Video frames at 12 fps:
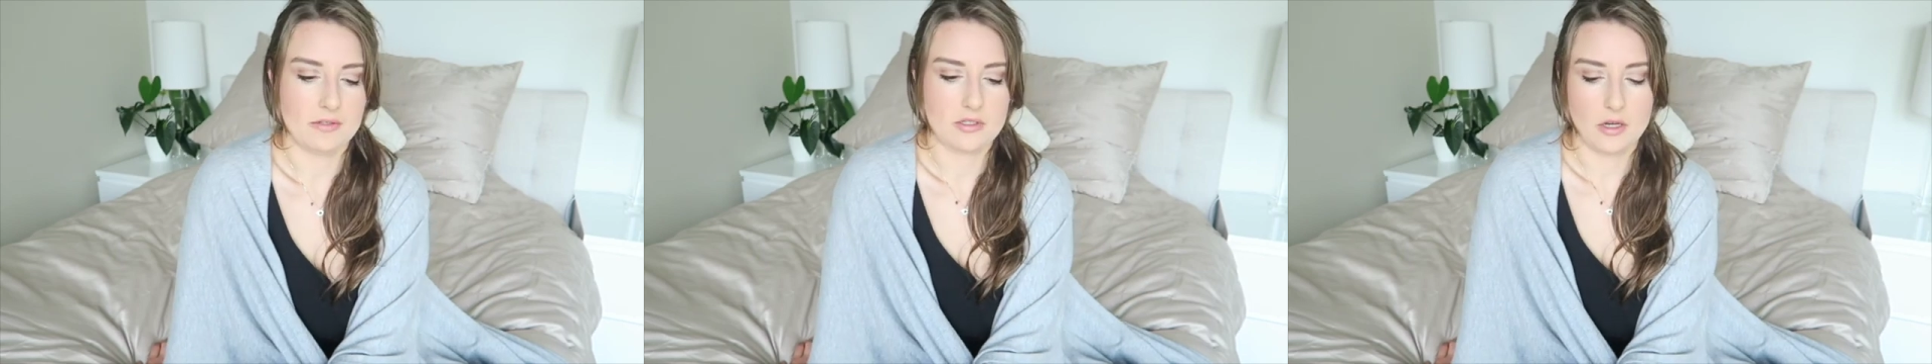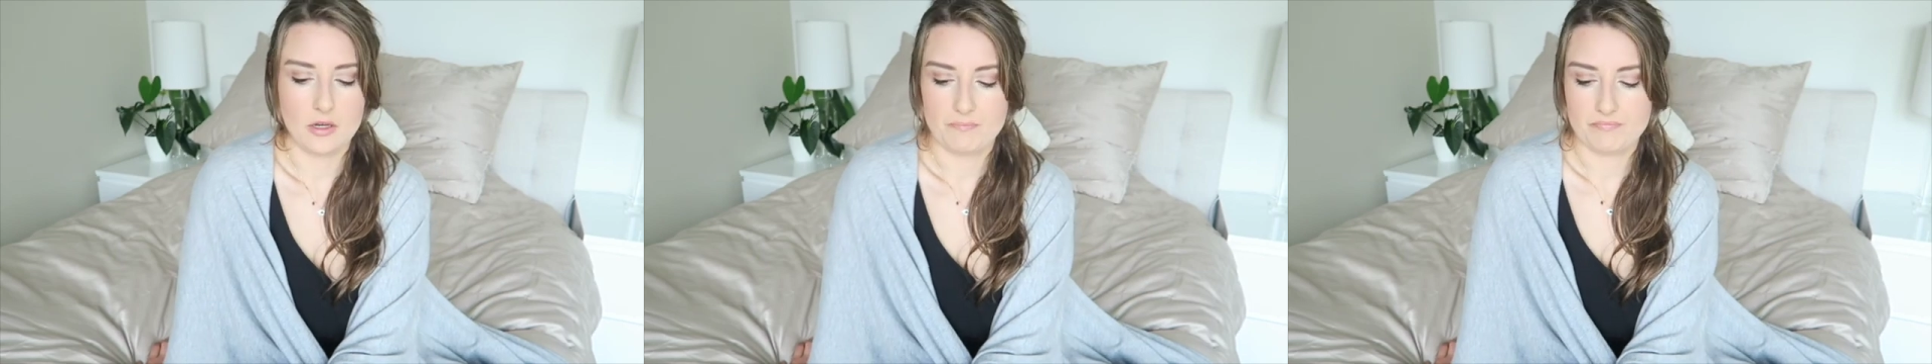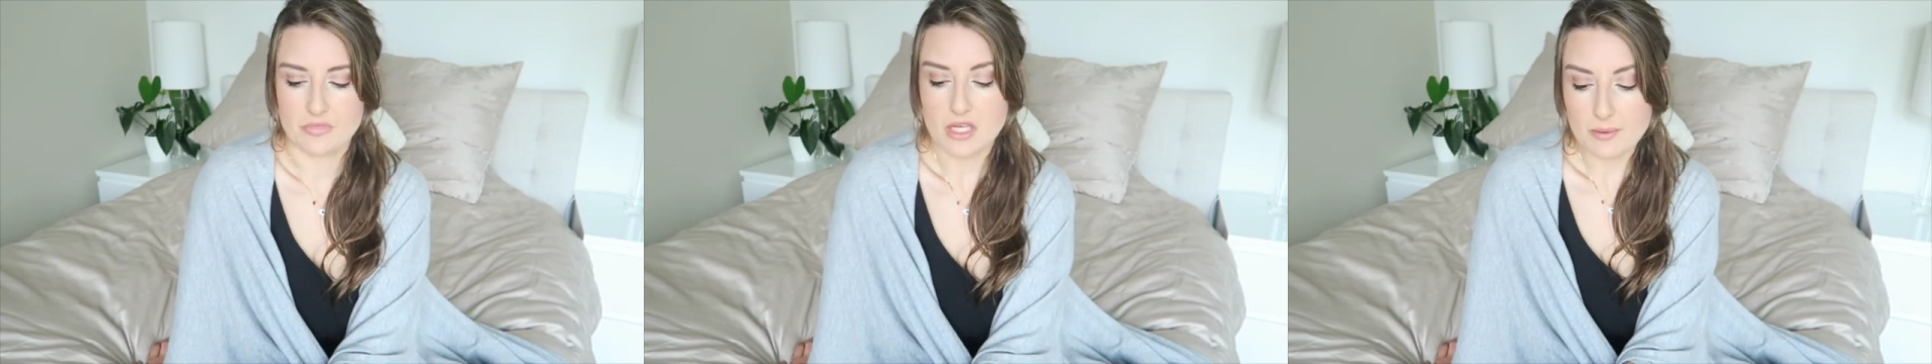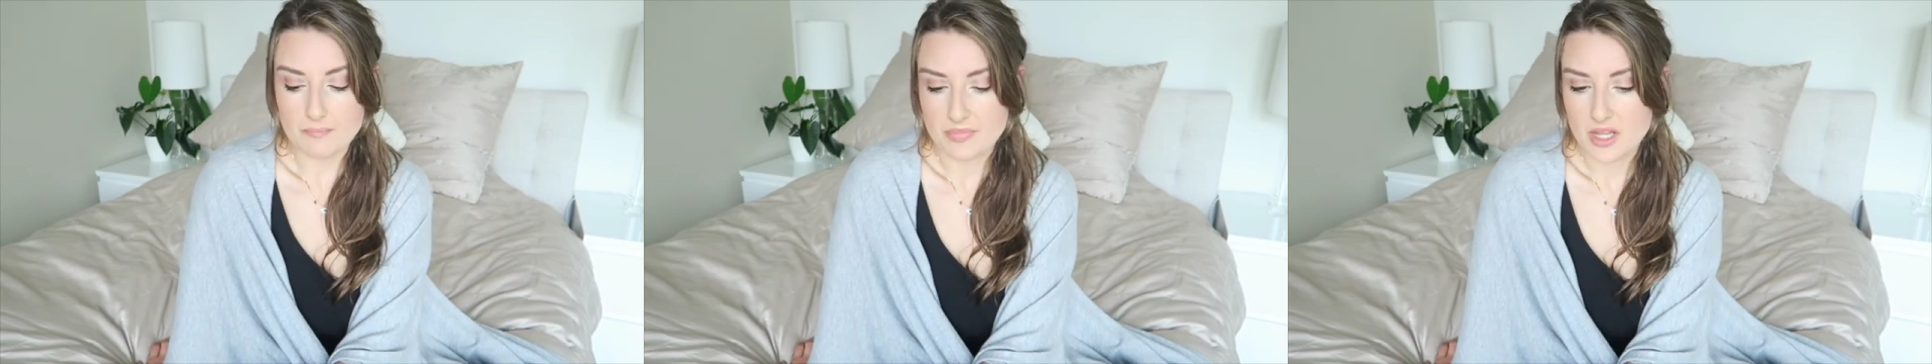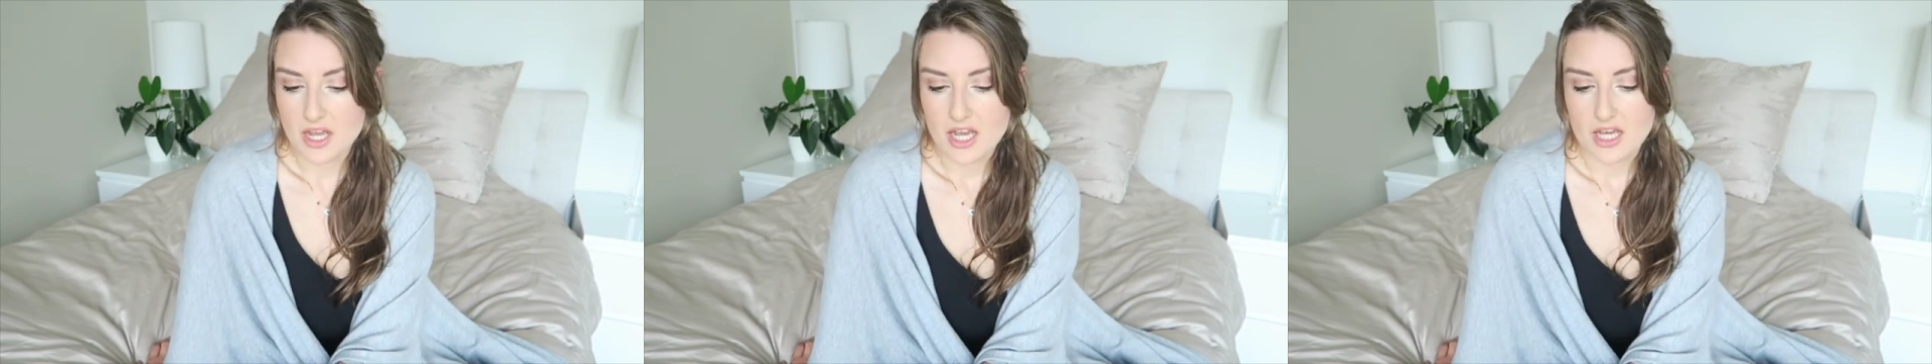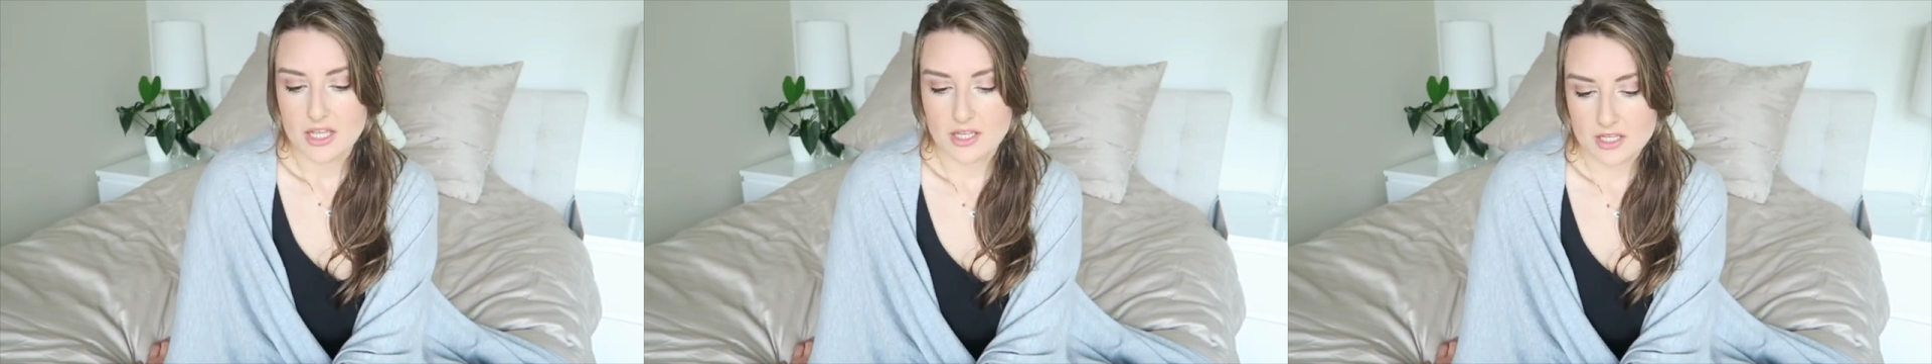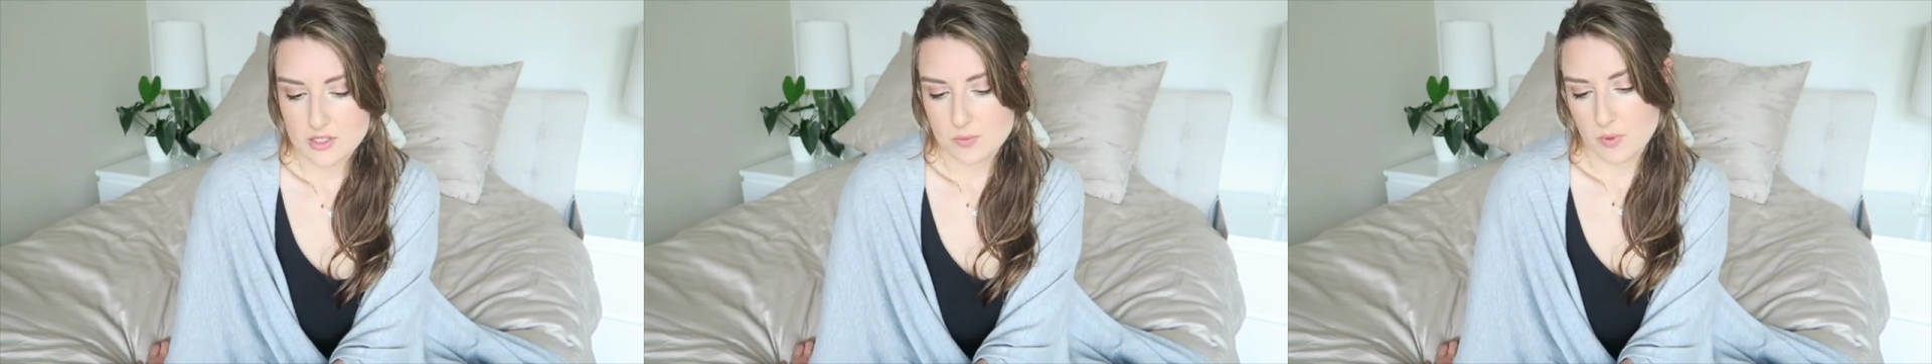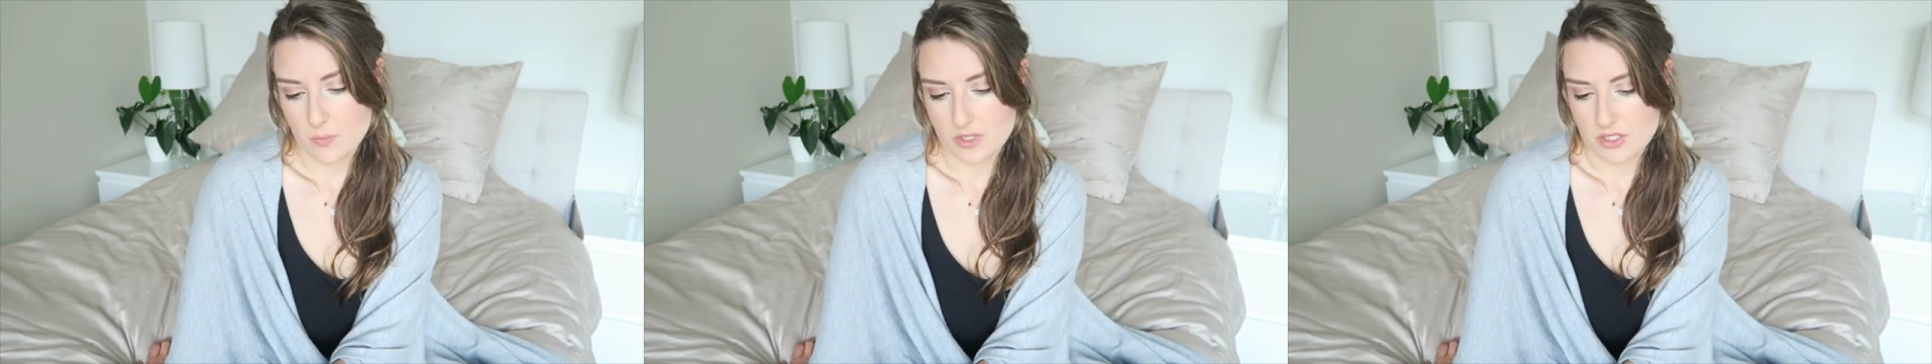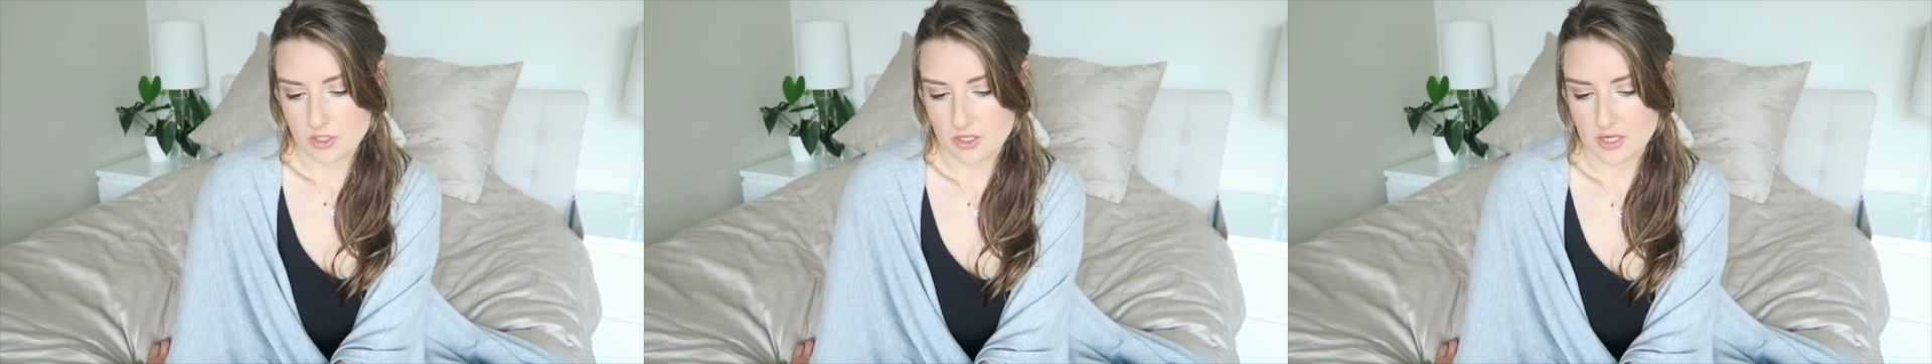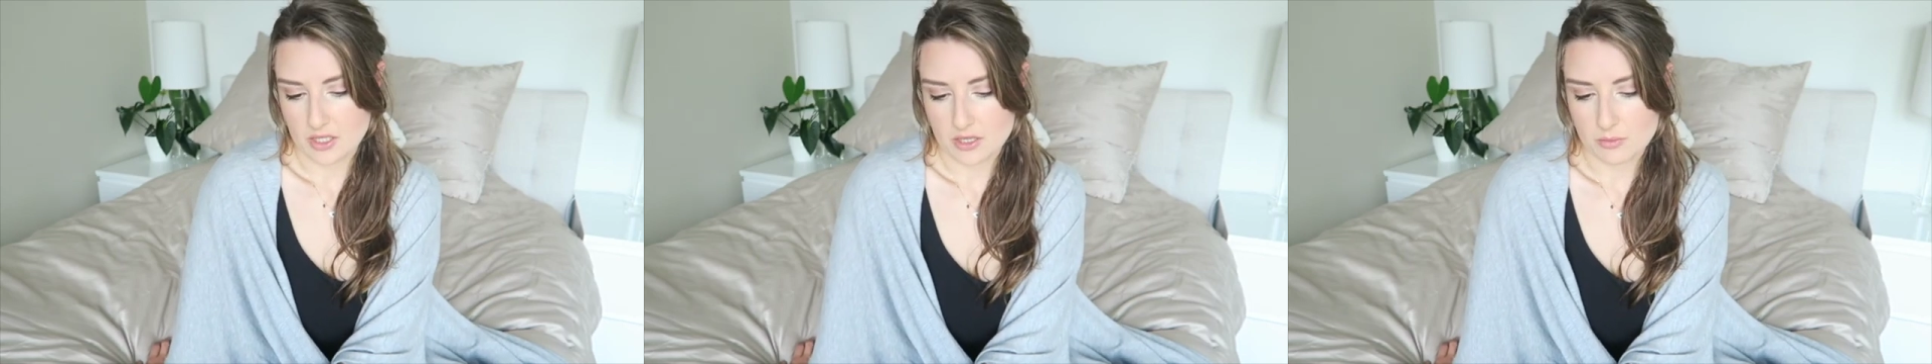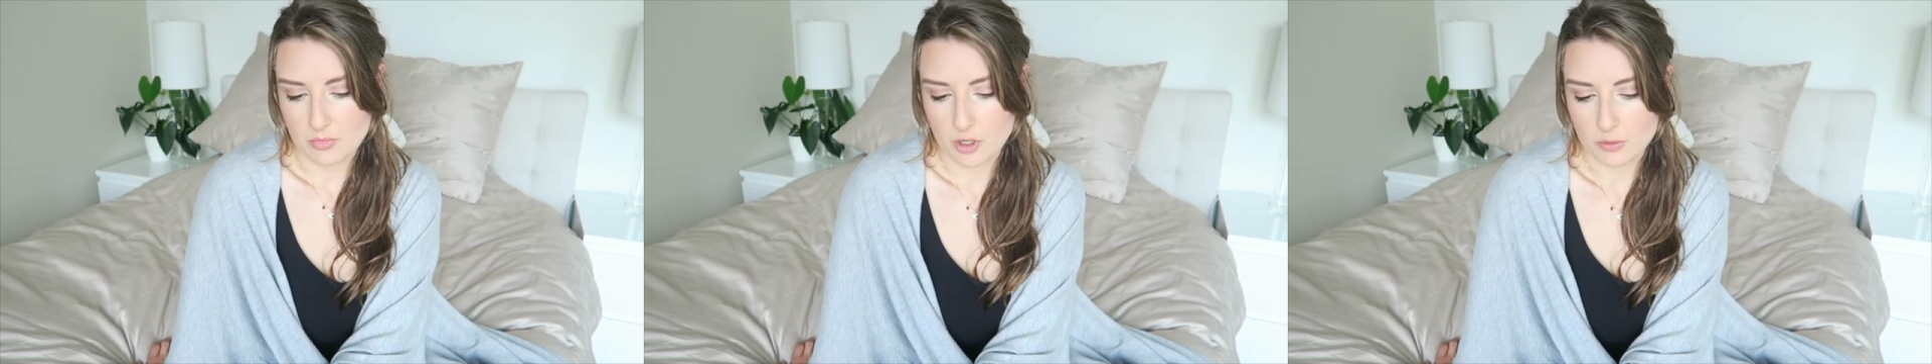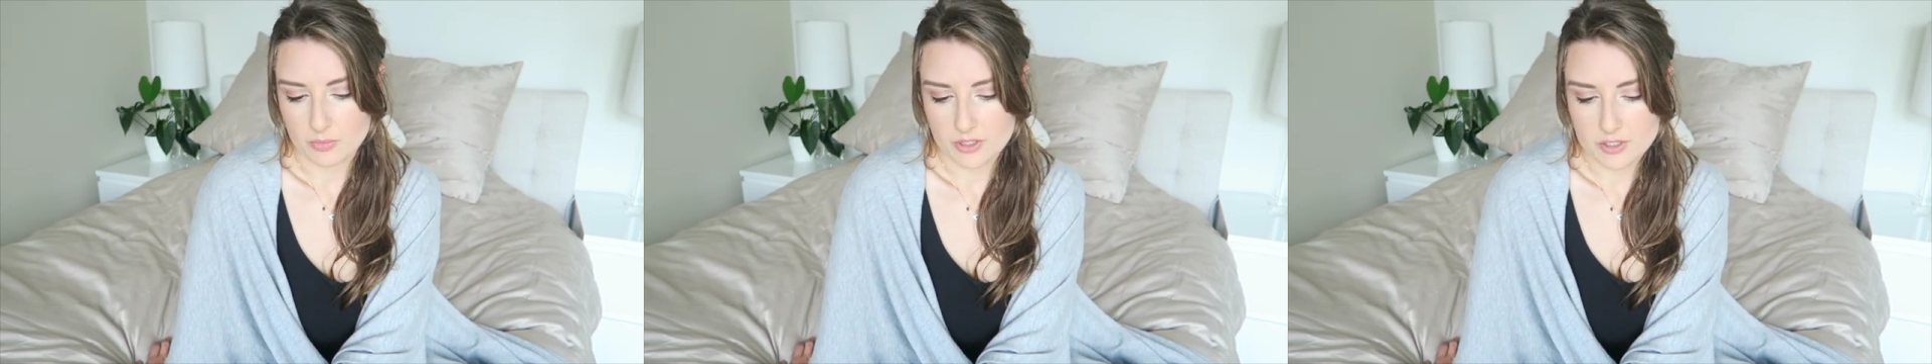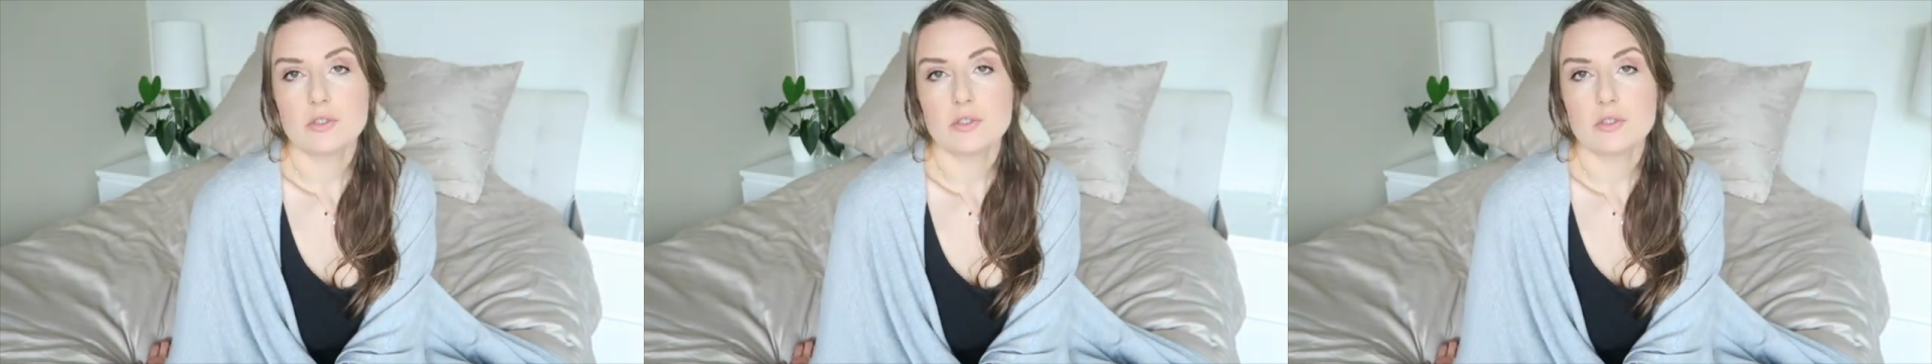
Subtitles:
So yeah, that is what we're doing at the moment.